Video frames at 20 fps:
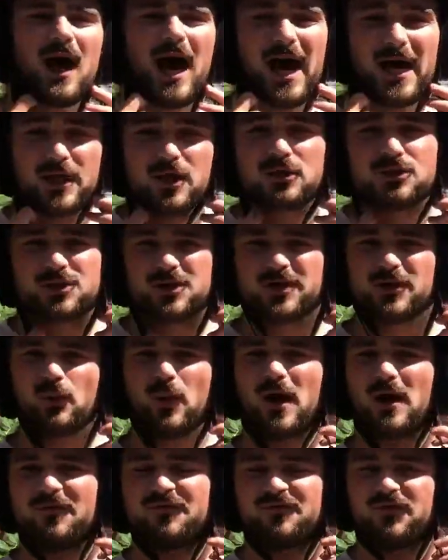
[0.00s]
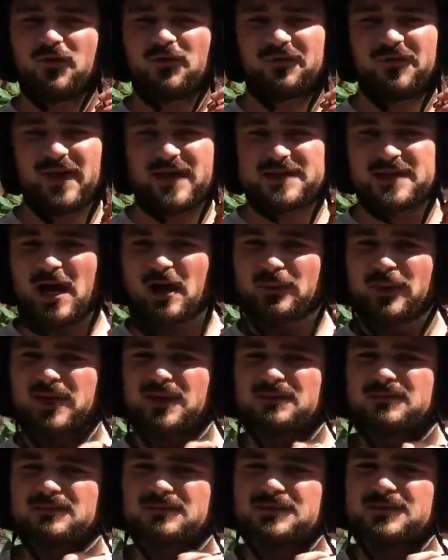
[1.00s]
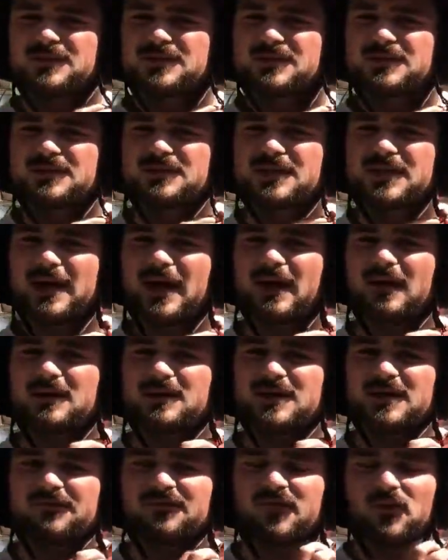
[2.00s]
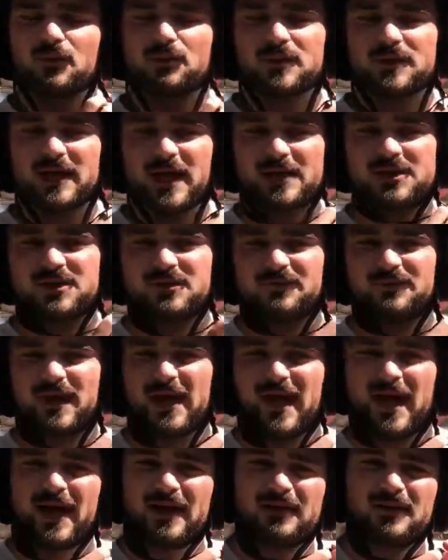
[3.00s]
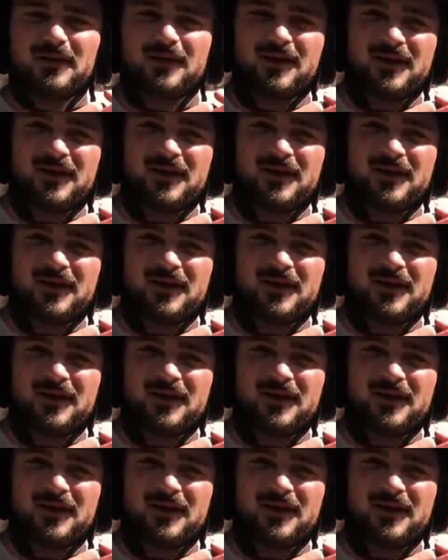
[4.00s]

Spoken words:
I usually wear a full face helmet to guarantee full protection of my head.